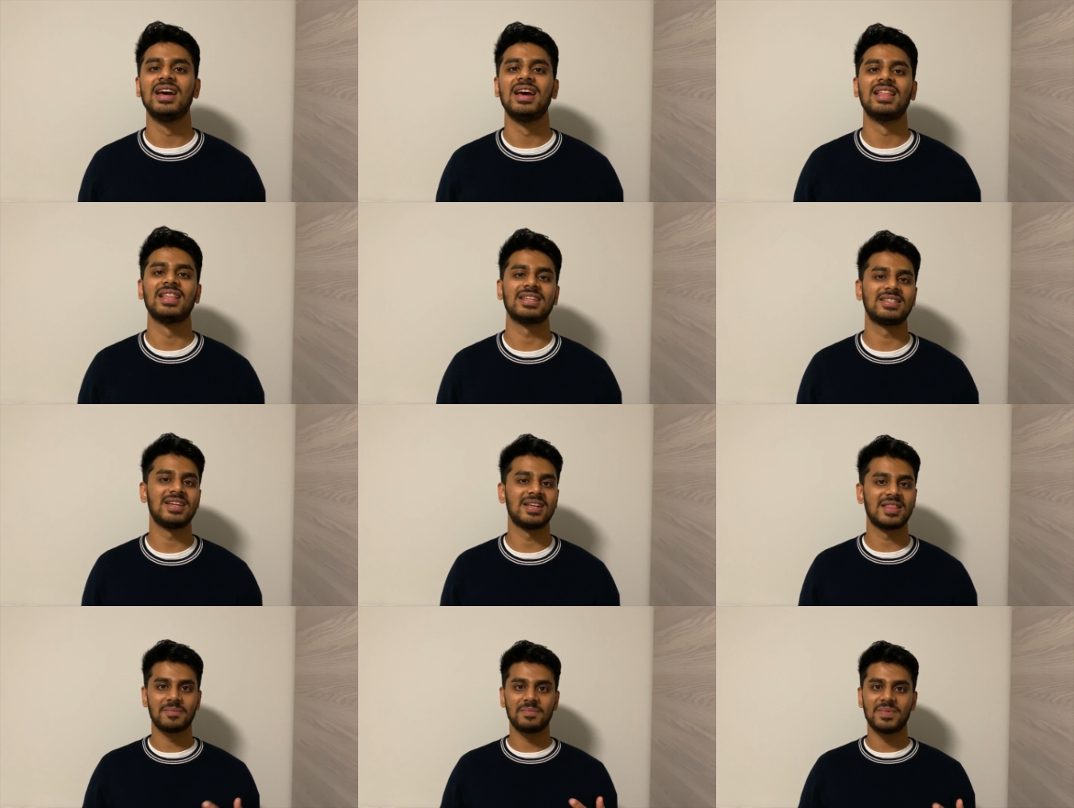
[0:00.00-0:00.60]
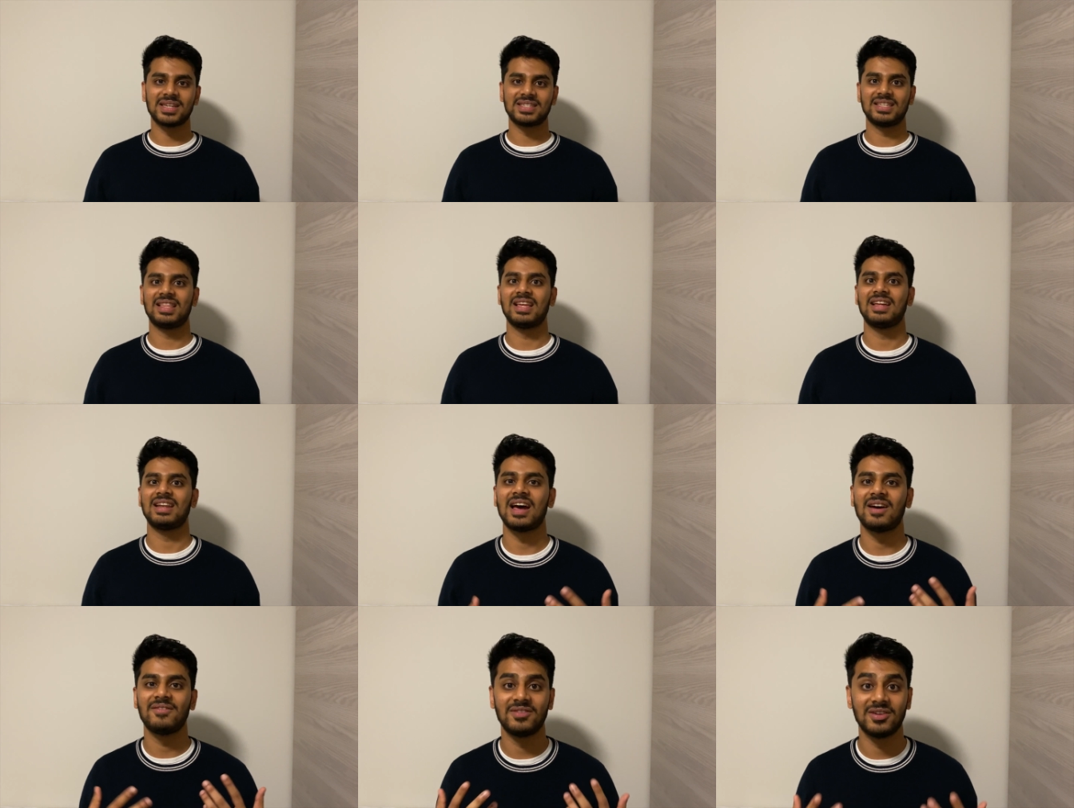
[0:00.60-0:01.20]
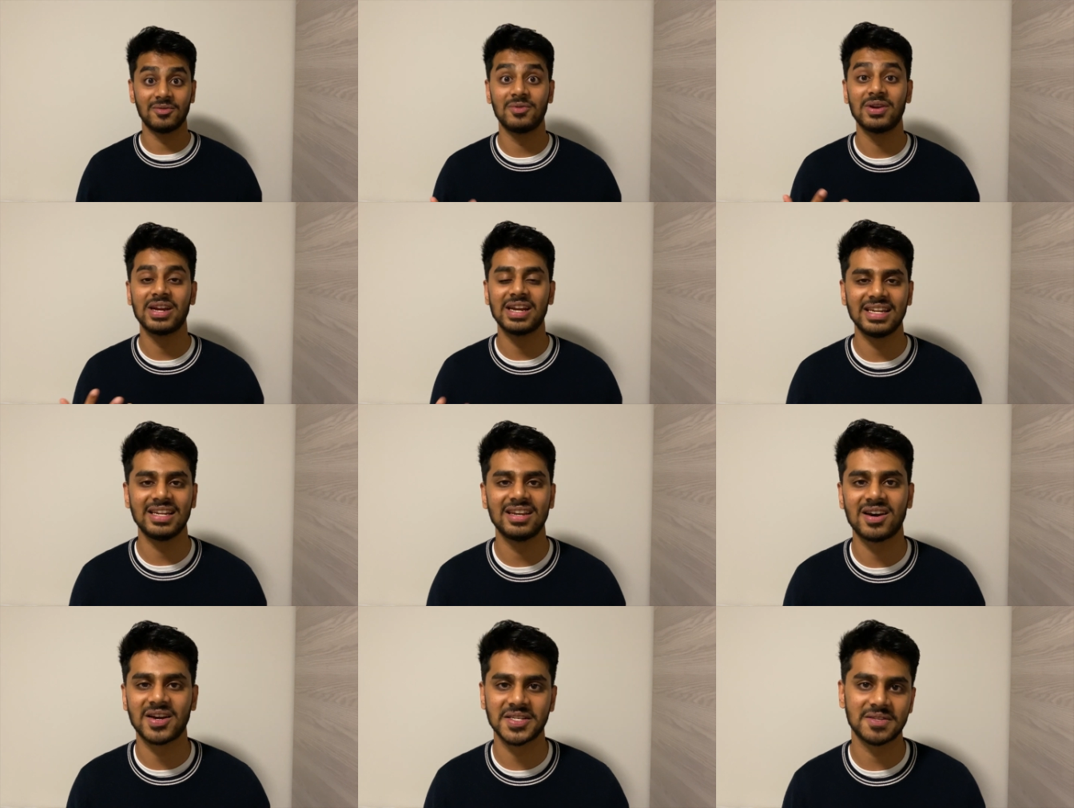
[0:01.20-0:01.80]
there's nothing better than having a really
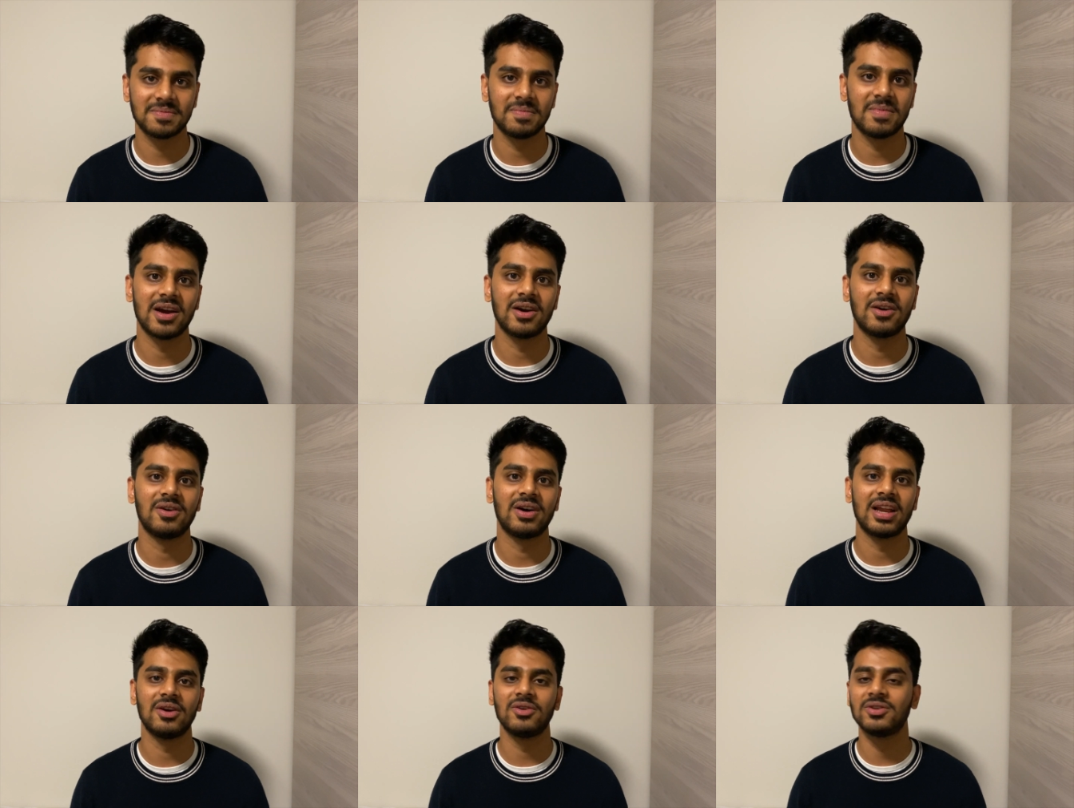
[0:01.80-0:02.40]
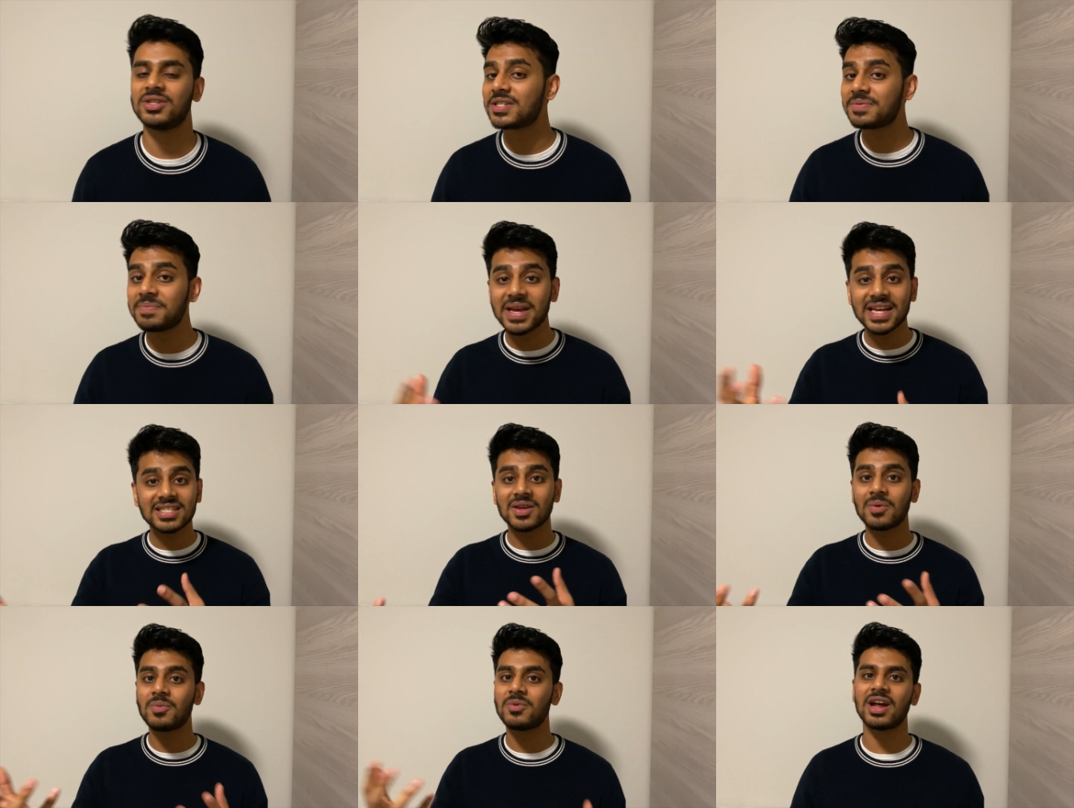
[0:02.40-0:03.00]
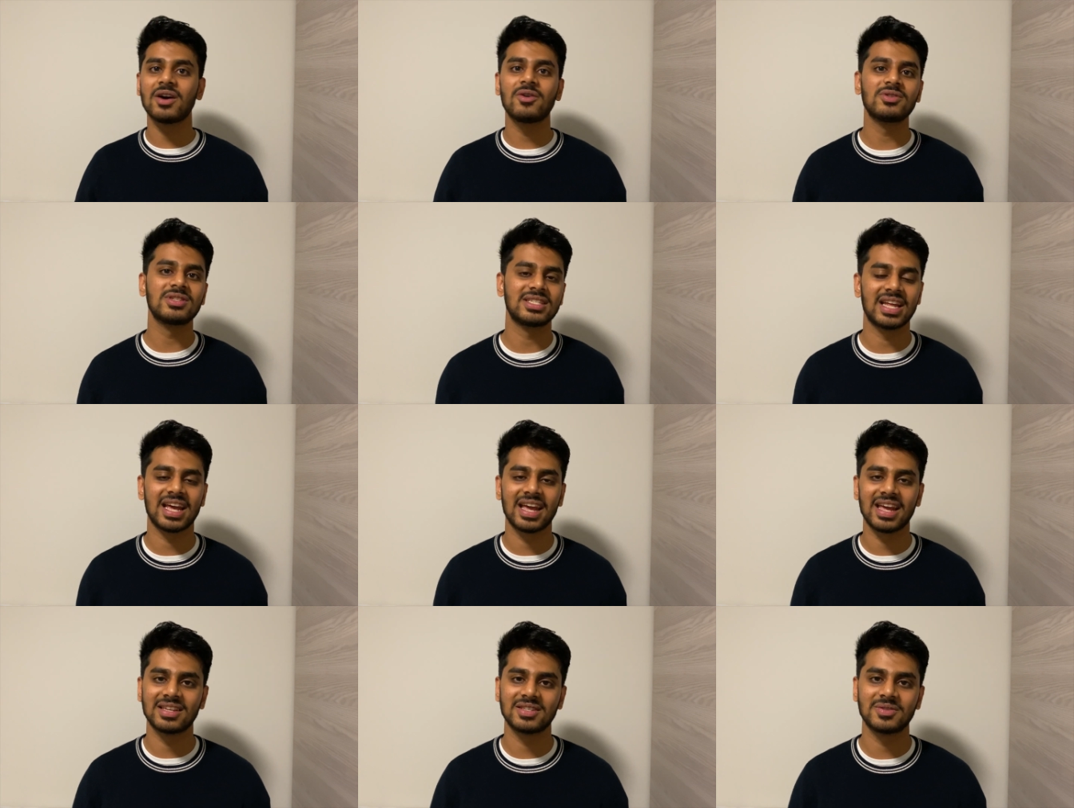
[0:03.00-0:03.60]
nice smile, and it will just make someone else's
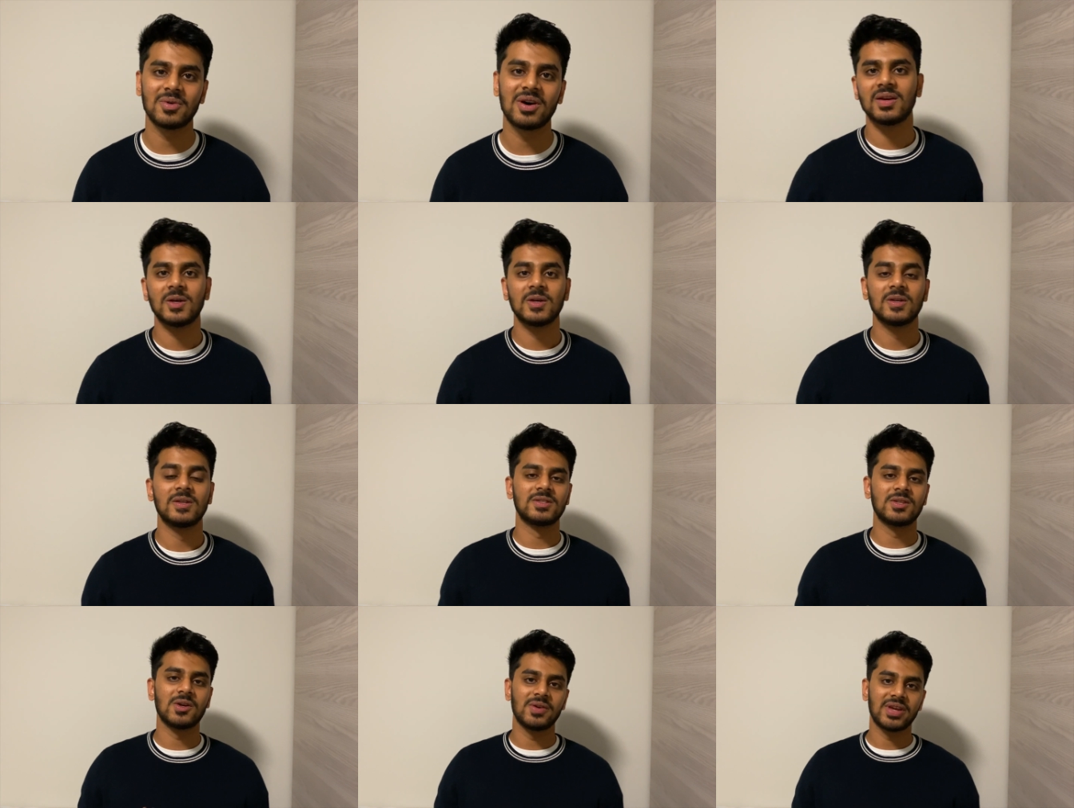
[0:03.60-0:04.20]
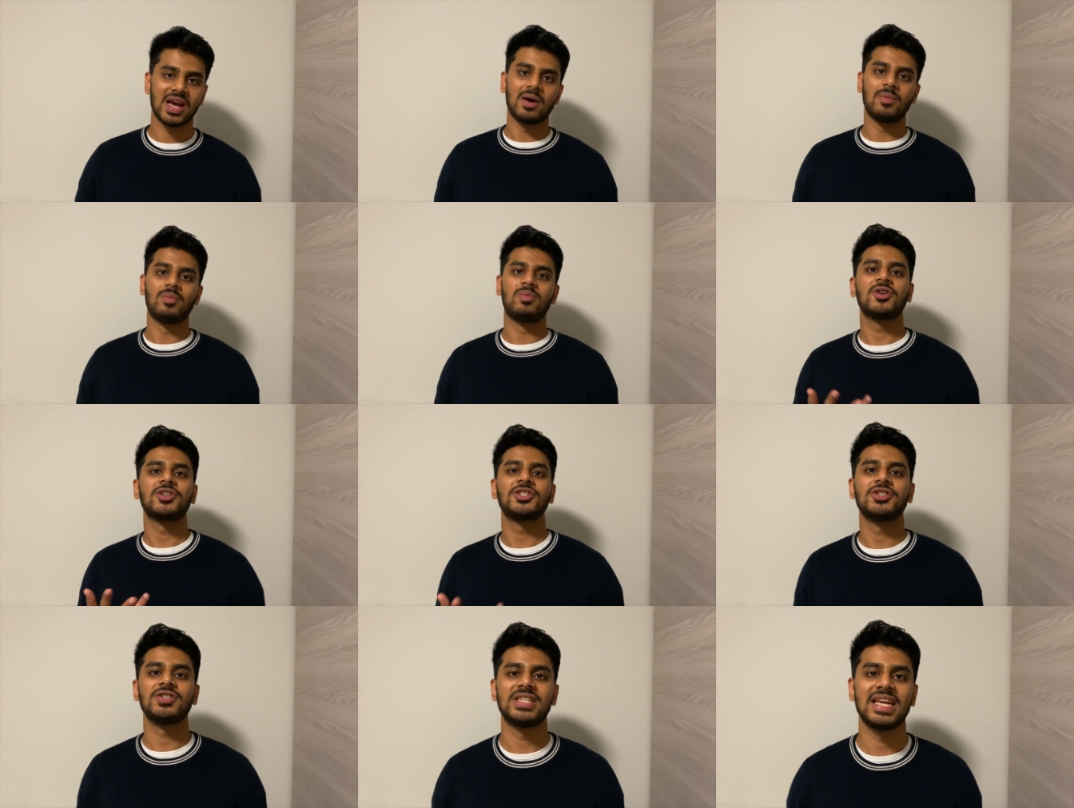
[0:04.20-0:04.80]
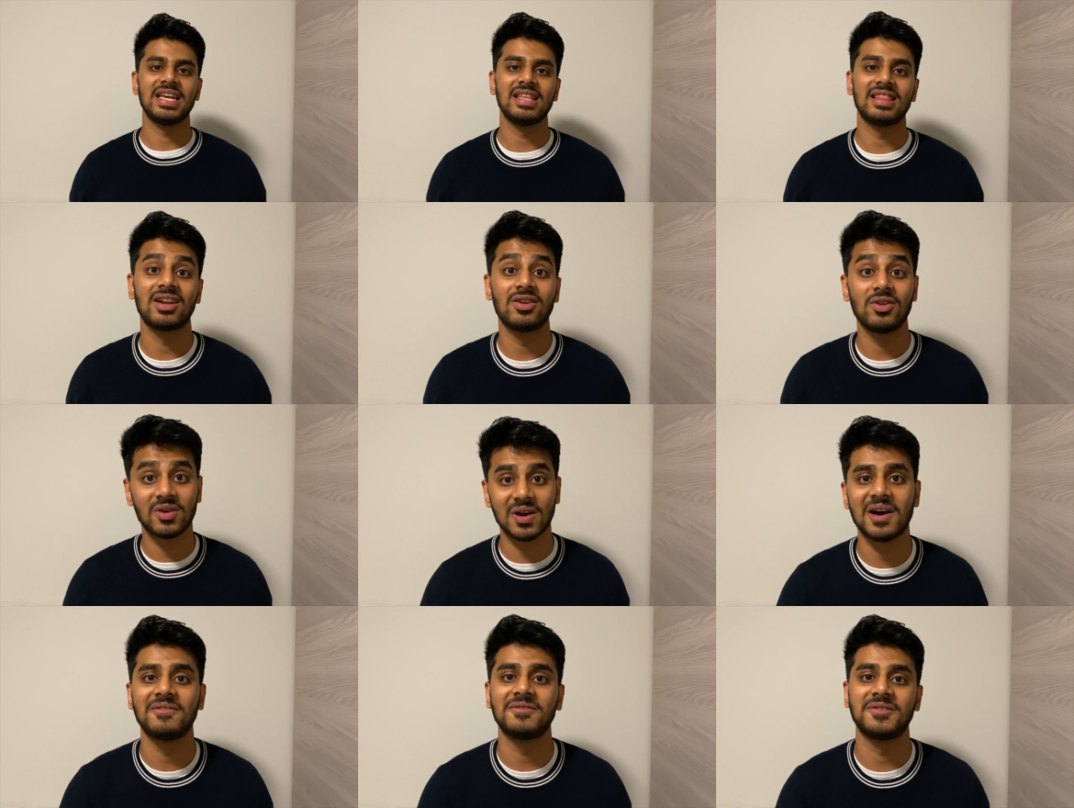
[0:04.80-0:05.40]
day as well. So yeah, brush your teeth and
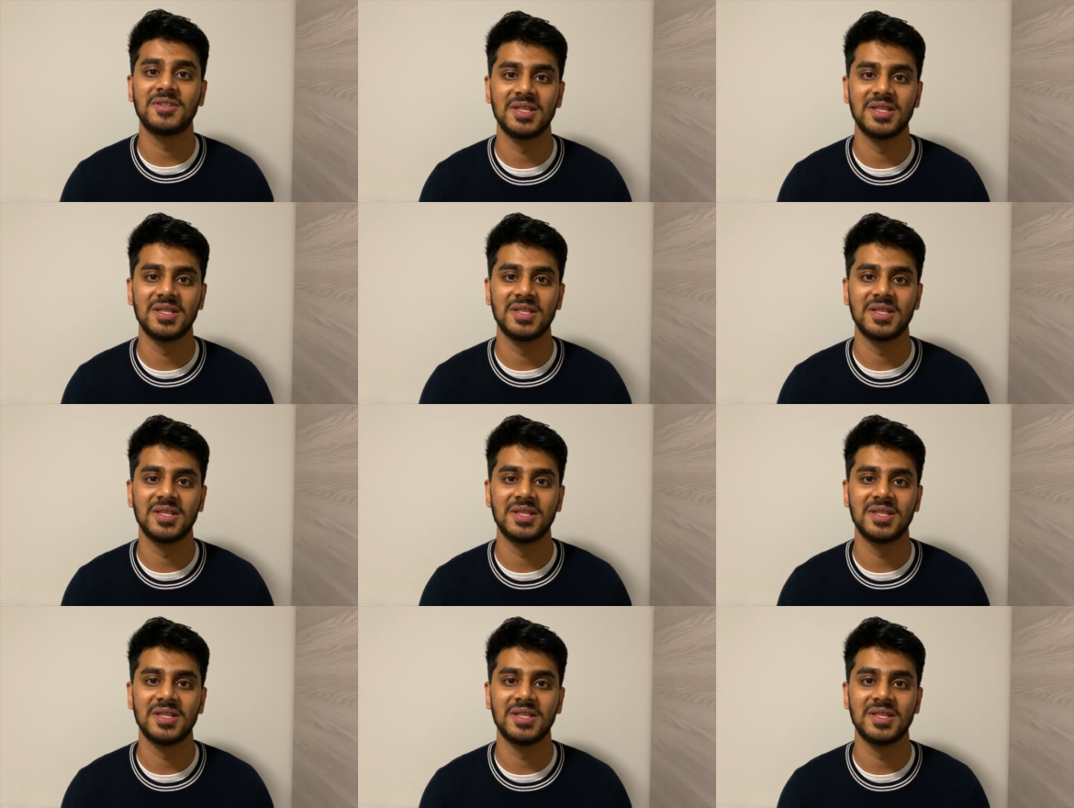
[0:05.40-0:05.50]
look after